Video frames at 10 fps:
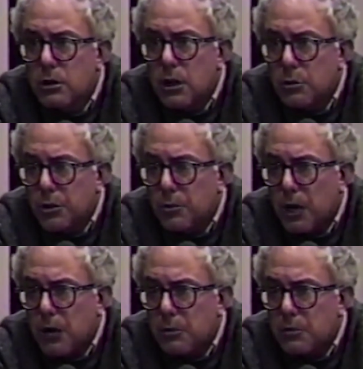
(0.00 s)
deal with the
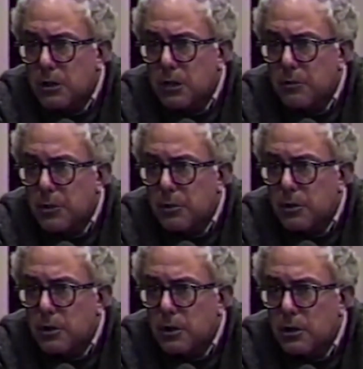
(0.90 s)
problems that
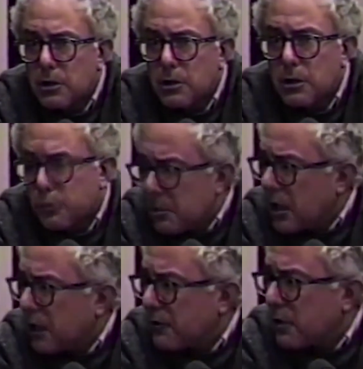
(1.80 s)
that
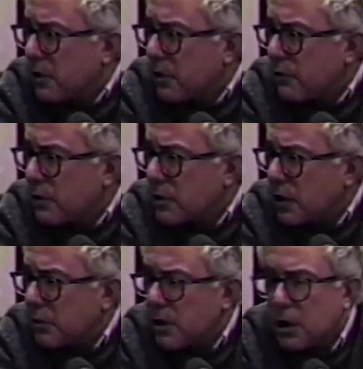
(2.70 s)
women have, for
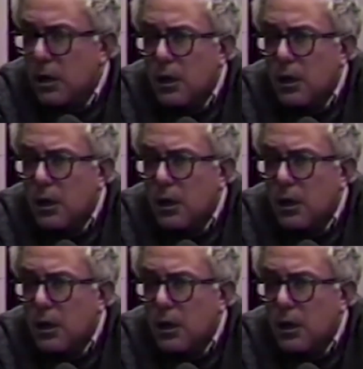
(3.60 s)
example.